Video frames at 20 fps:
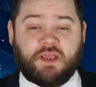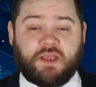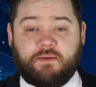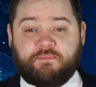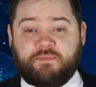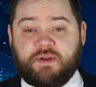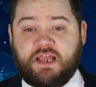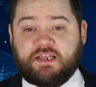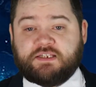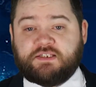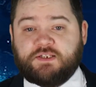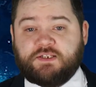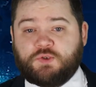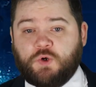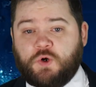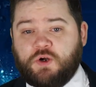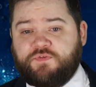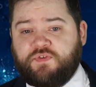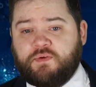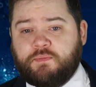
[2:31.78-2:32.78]
Up next is
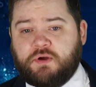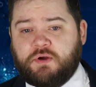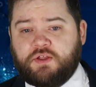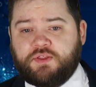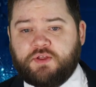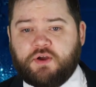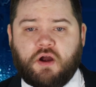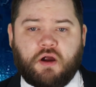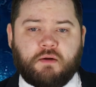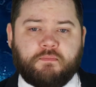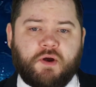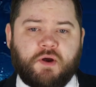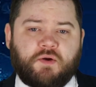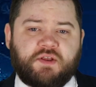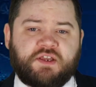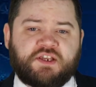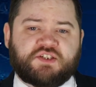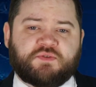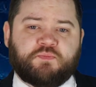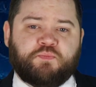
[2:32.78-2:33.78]
Orphable, the
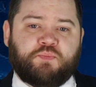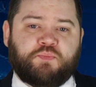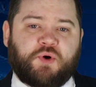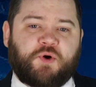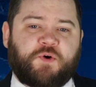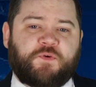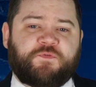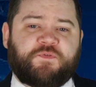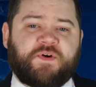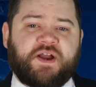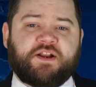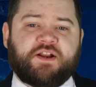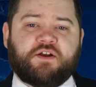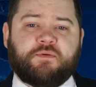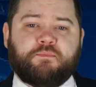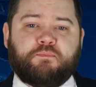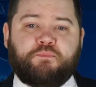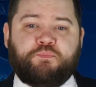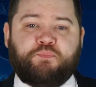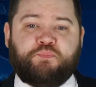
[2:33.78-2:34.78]
harmonious
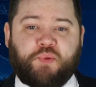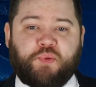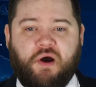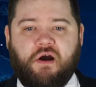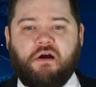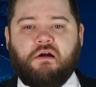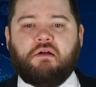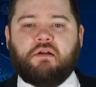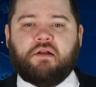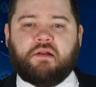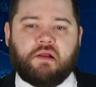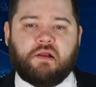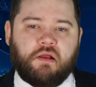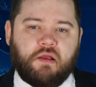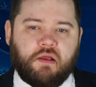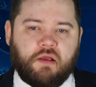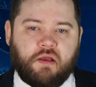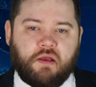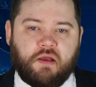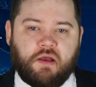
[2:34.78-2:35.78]
bullfighter bard.
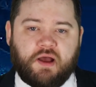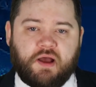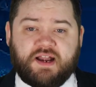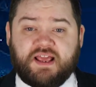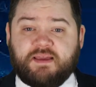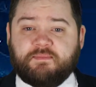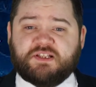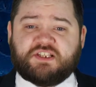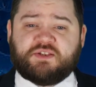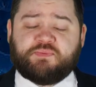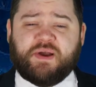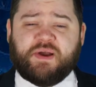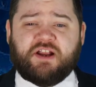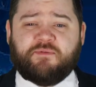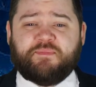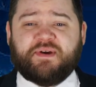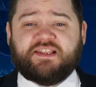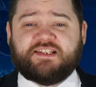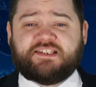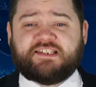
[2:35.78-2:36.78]
A name
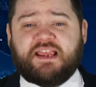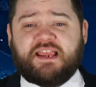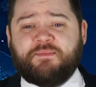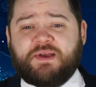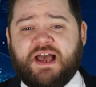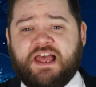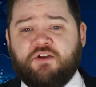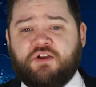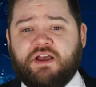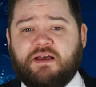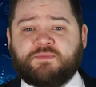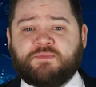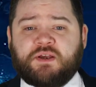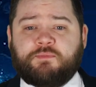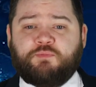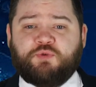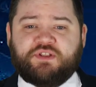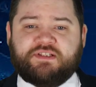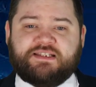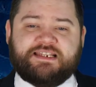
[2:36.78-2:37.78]
inspired by the same guy who comes
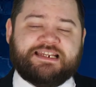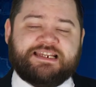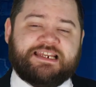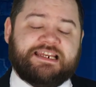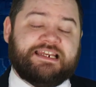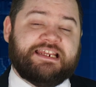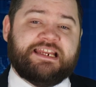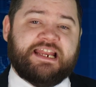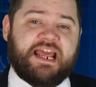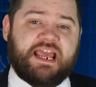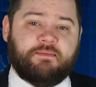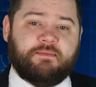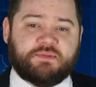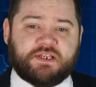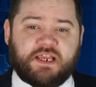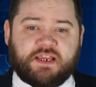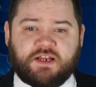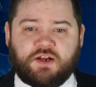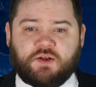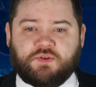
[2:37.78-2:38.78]
up with DDD names,
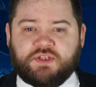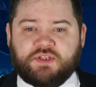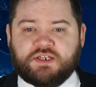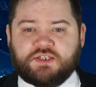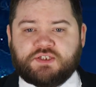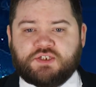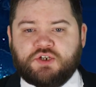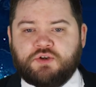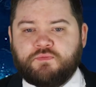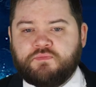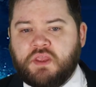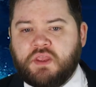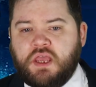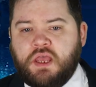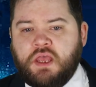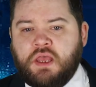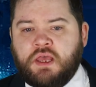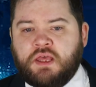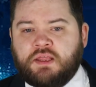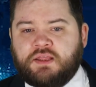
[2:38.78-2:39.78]
I can only assume.
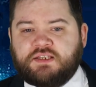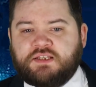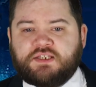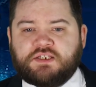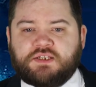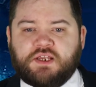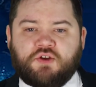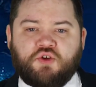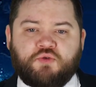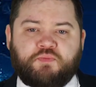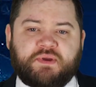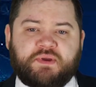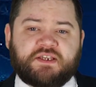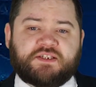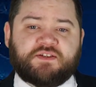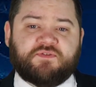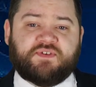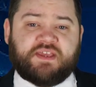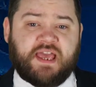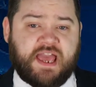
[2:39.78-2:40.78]
This is a new
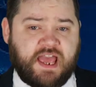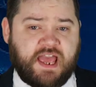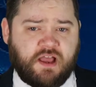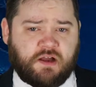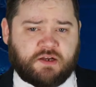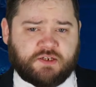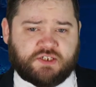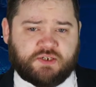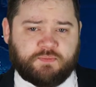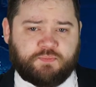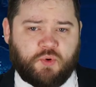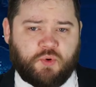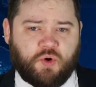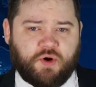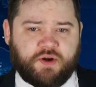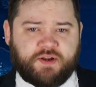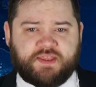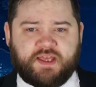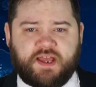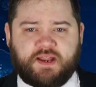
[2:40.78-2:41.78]
piece of chaos
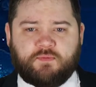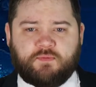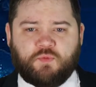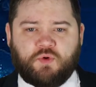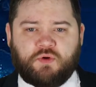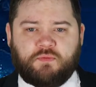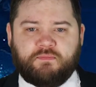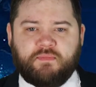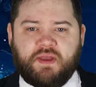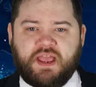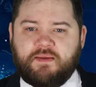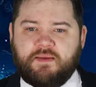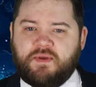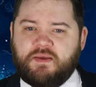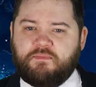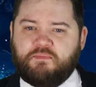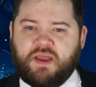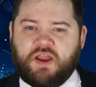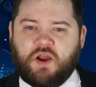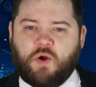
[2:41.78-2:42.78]
support that will
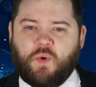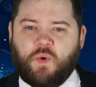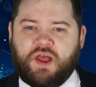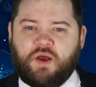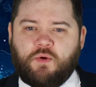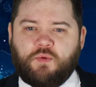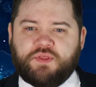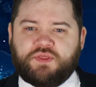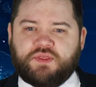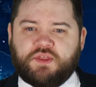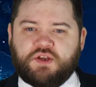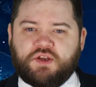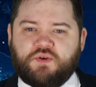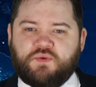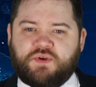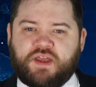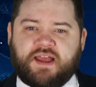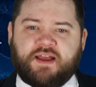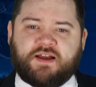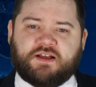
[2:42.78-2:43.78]
maybe pair well with the
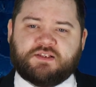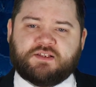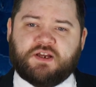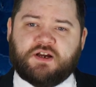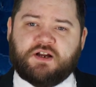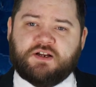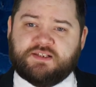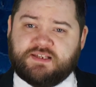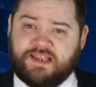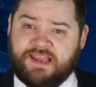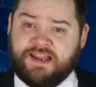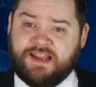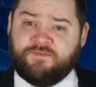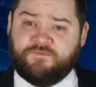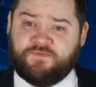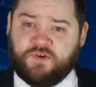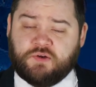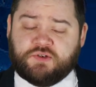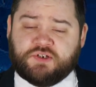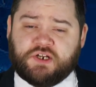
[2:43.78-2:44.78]
new chaos cards
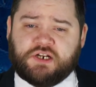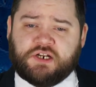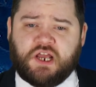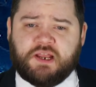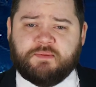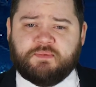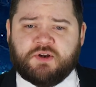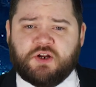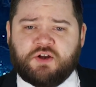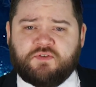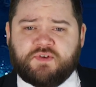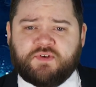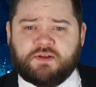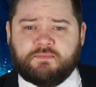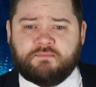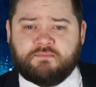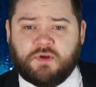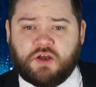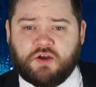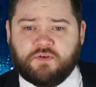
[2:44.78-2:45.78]
in Photon
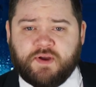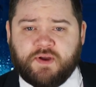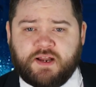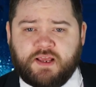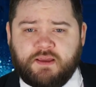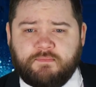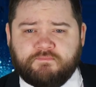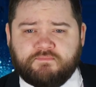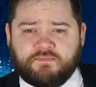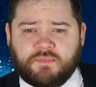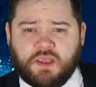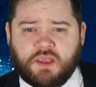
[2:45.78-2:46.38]
Hypernova already.